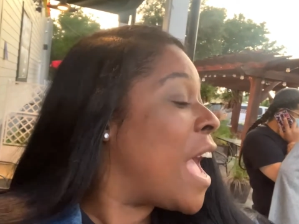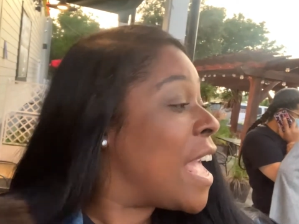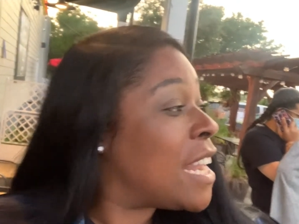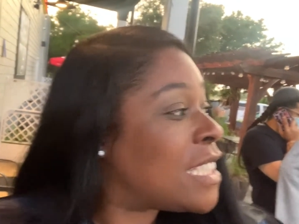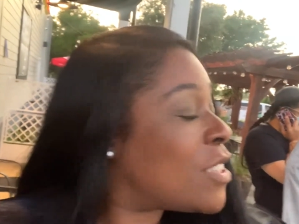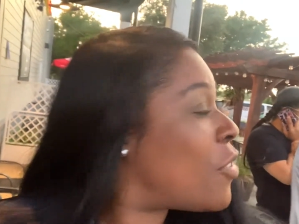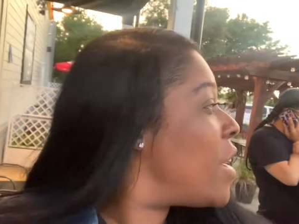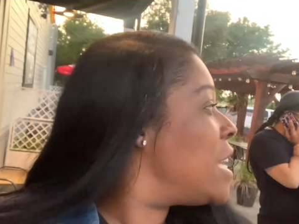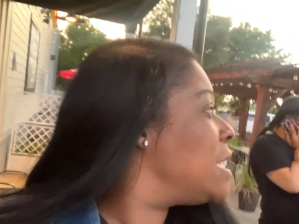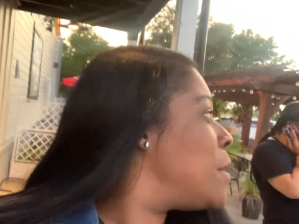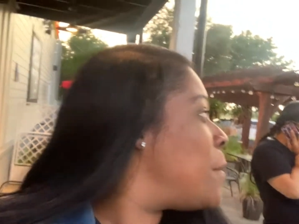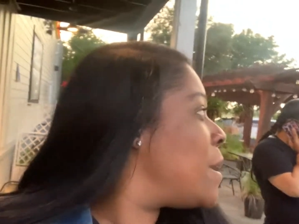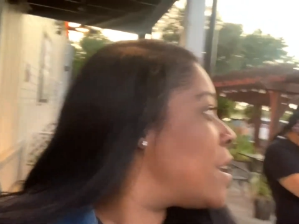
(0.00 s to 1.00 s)
And it's
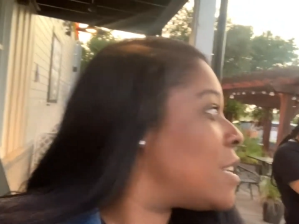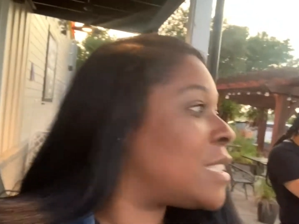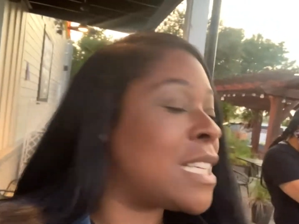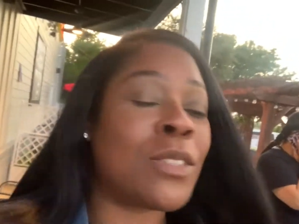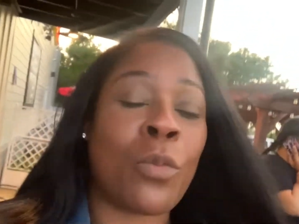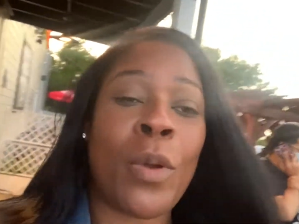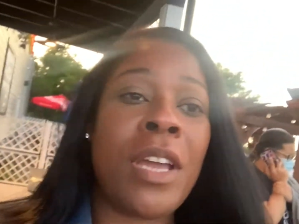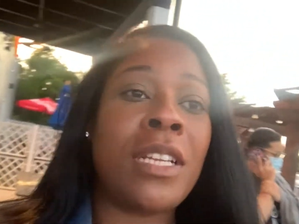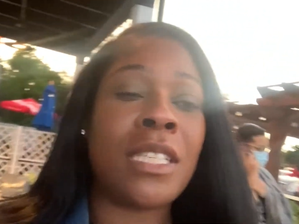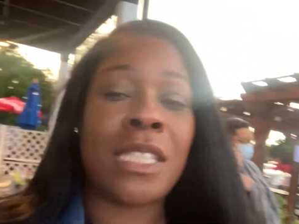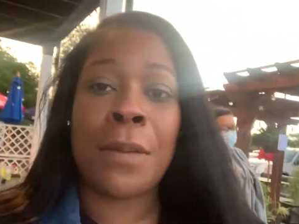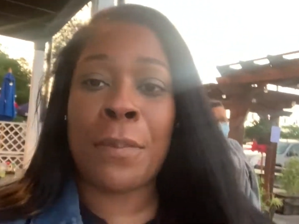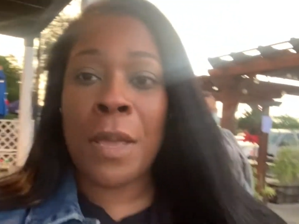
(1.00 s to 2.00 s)
crazy because it's weird to
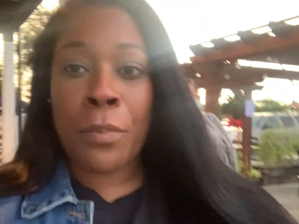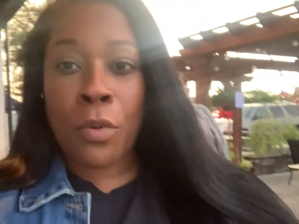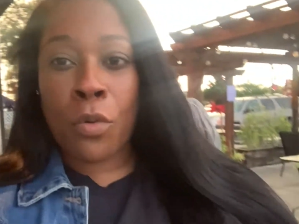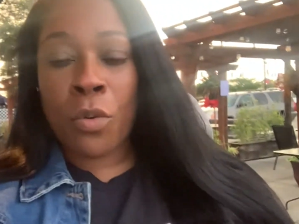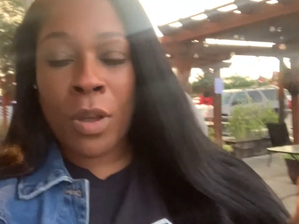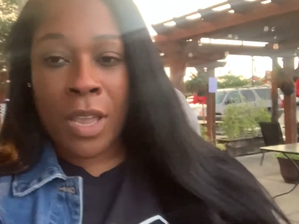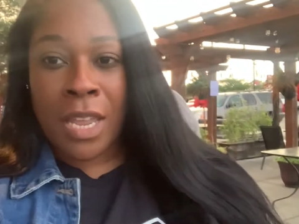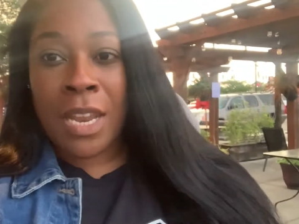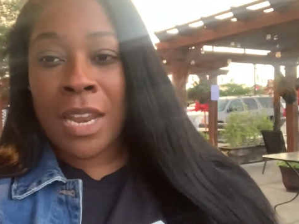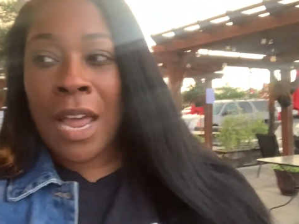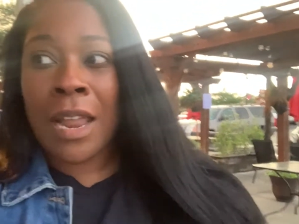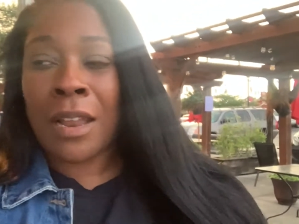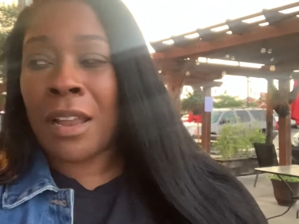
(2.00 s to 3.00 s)
see people going in
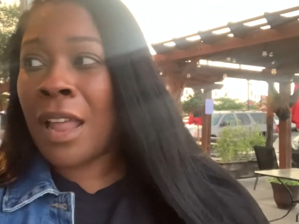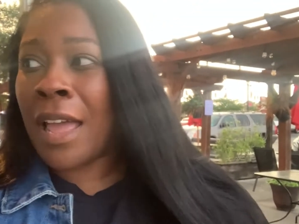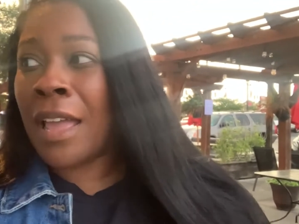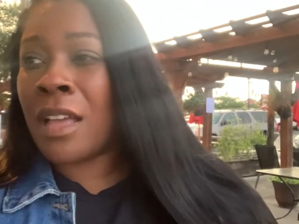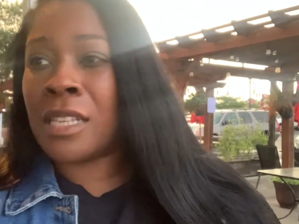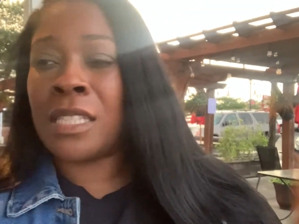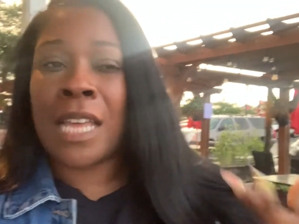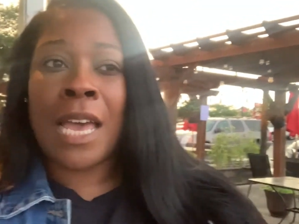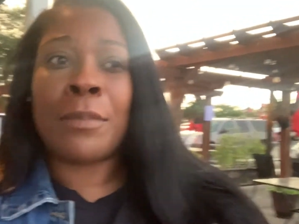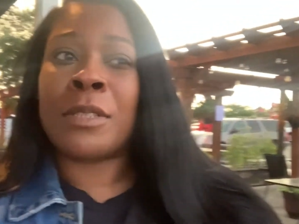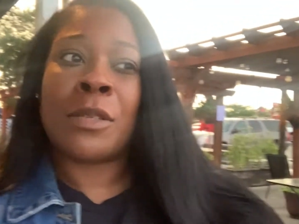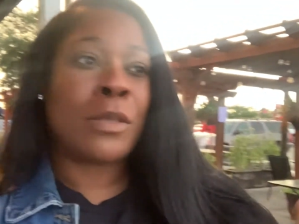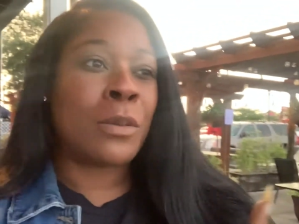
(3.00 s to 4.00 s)
and out of like
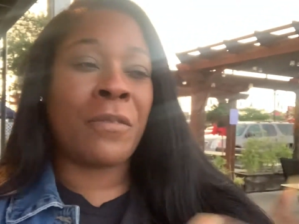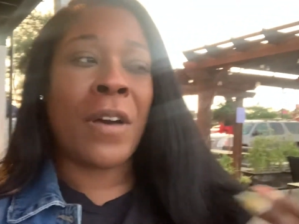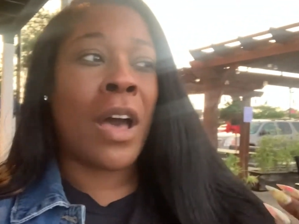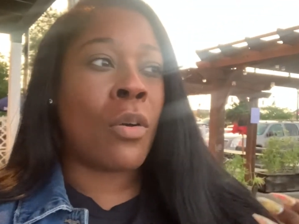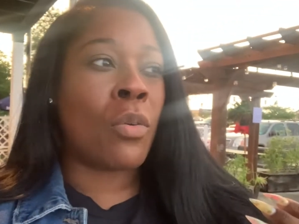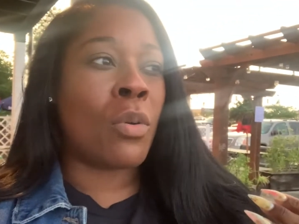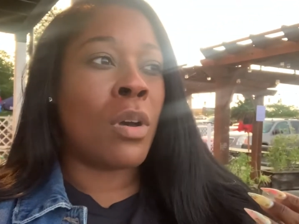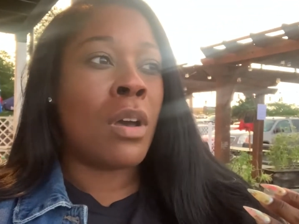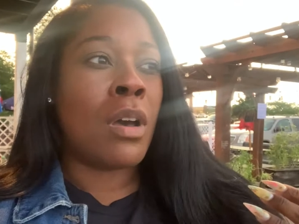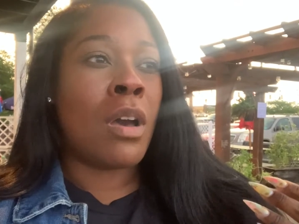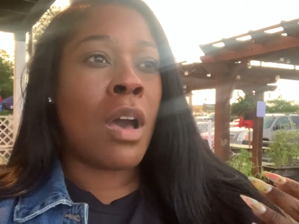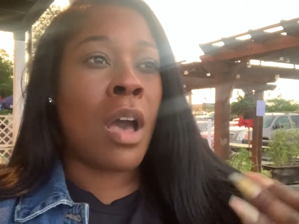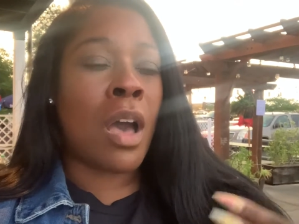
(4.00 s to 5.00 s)
establishments without
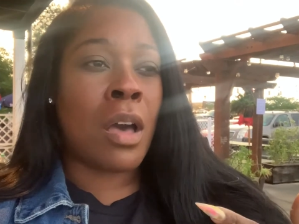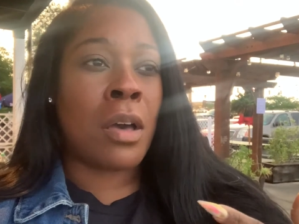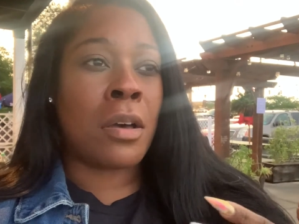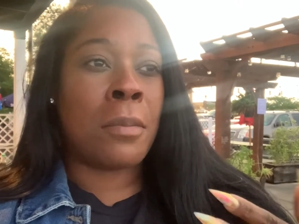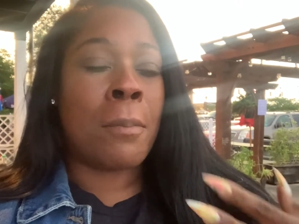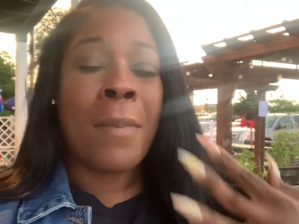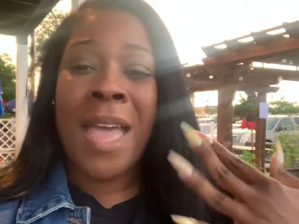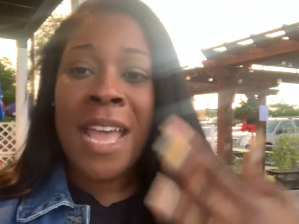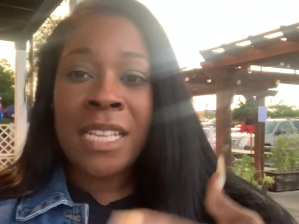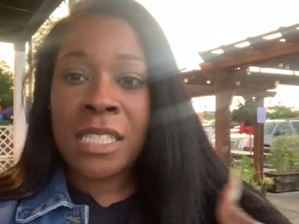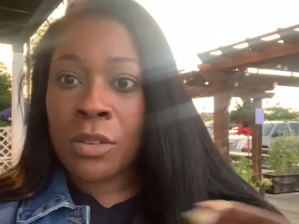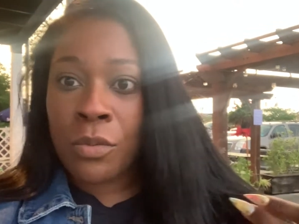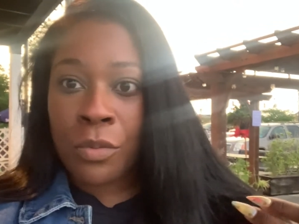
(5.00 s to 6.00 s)

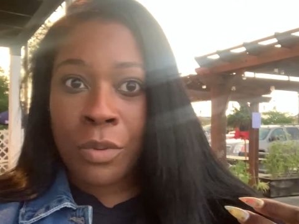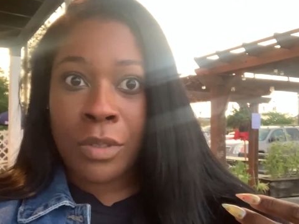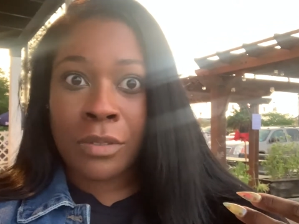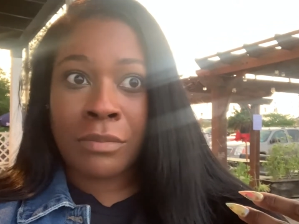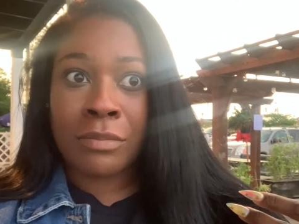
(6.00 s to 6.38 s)
masks on,